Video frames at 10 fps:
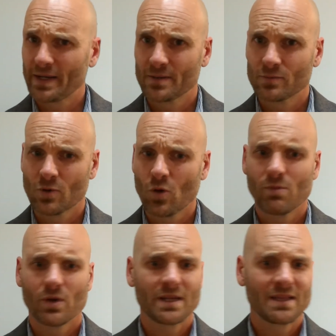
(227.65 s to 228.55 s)
role
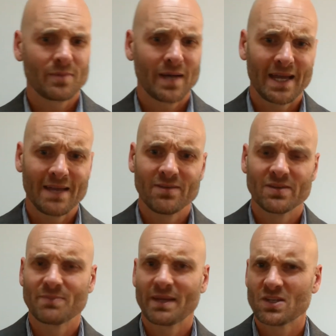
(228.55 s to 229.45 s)
modelling the behaviours,
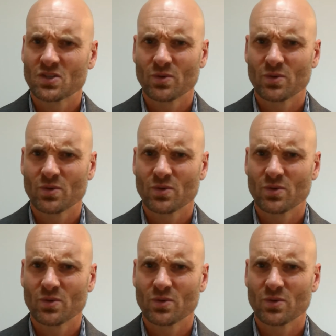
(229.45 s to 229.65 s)
making sure